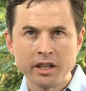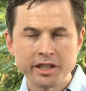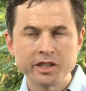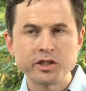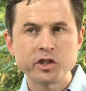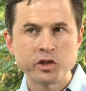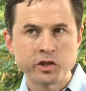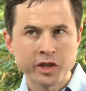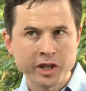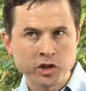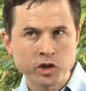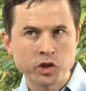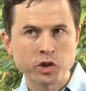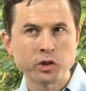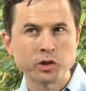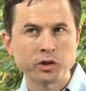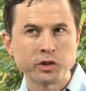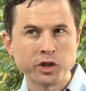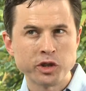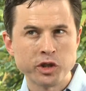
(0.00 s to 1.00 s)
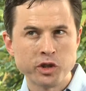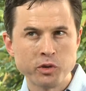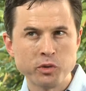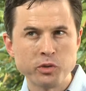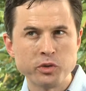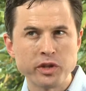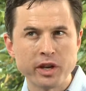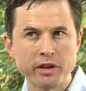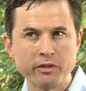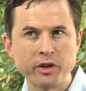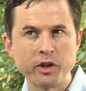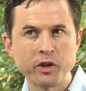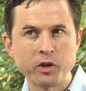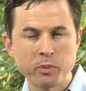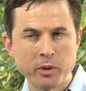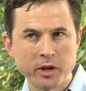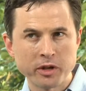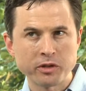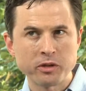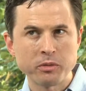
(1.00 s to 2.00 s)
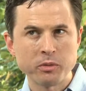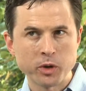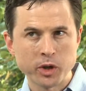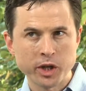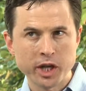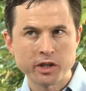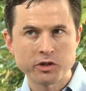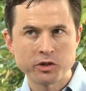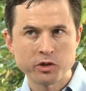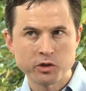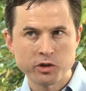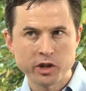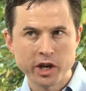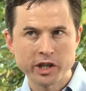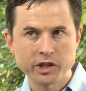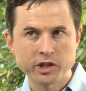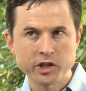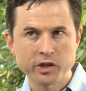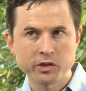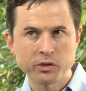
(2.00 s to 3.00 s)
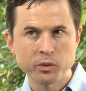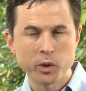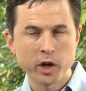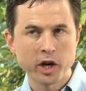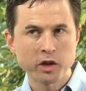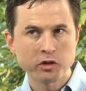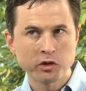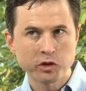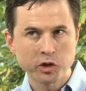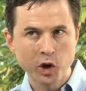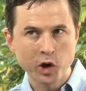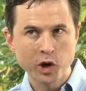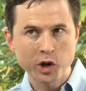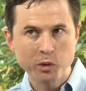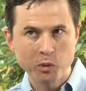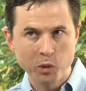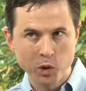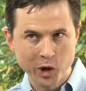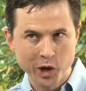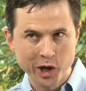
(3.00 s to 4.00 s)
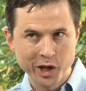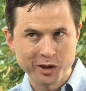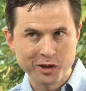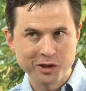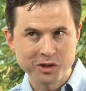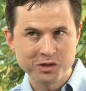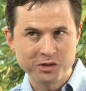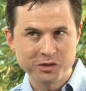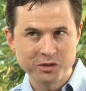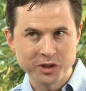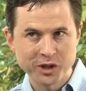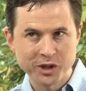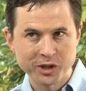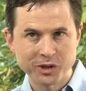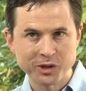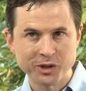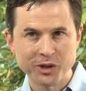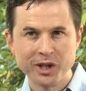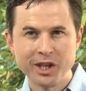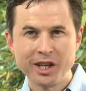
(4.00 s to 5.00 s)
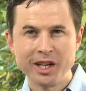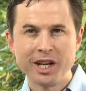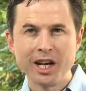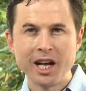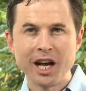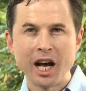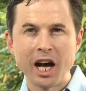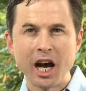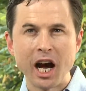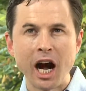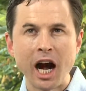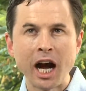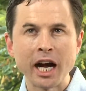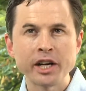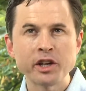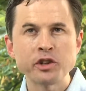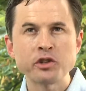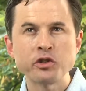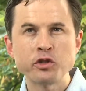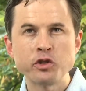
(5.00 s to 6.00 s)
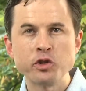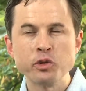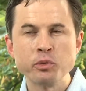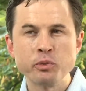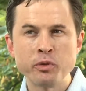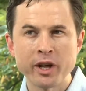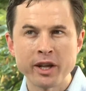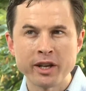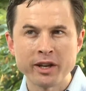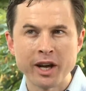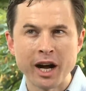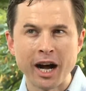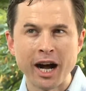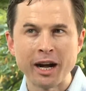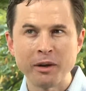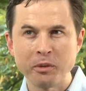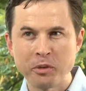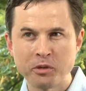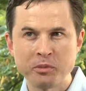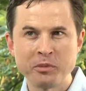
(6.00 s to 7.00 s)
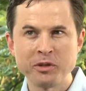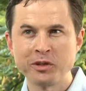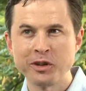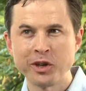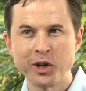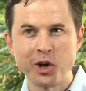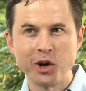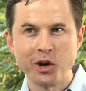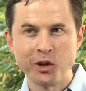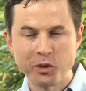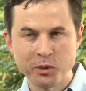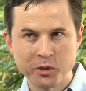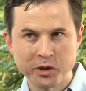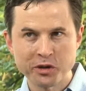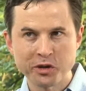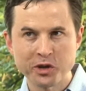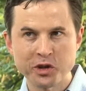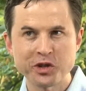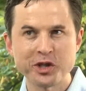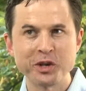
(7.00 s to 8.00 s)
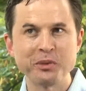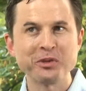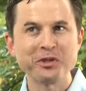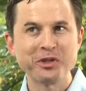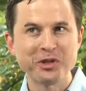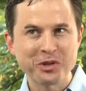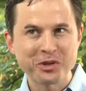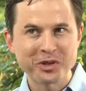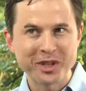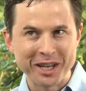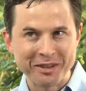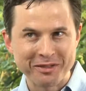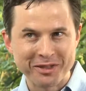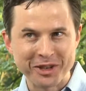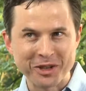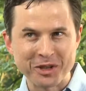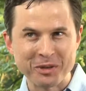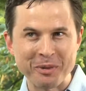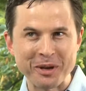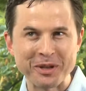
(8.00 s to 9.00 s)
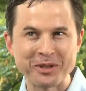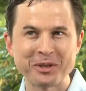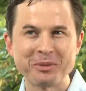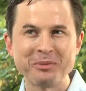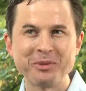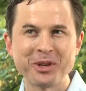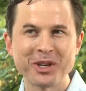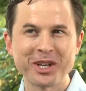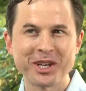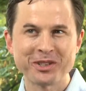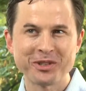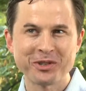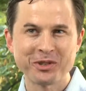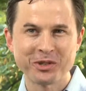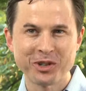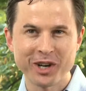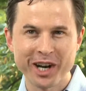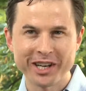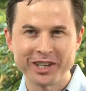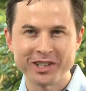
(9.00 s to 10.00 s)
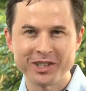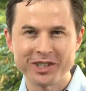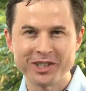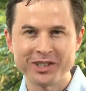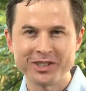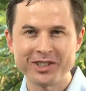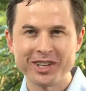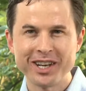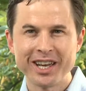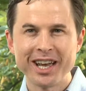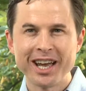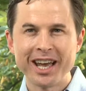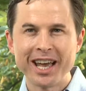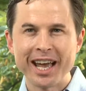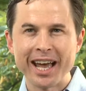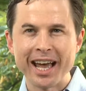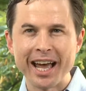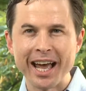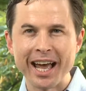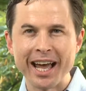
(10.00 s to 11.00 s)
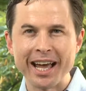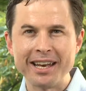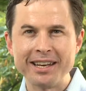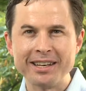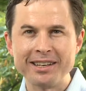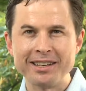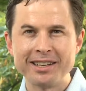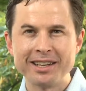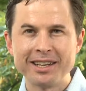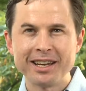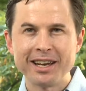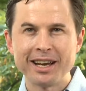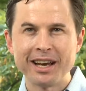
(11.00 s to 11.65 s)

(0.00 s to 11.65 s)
It's essential to use evidence-based communication strategies. When I started working in this field, I assumed that I was missing all the research that was using evidence-based communication strategies, and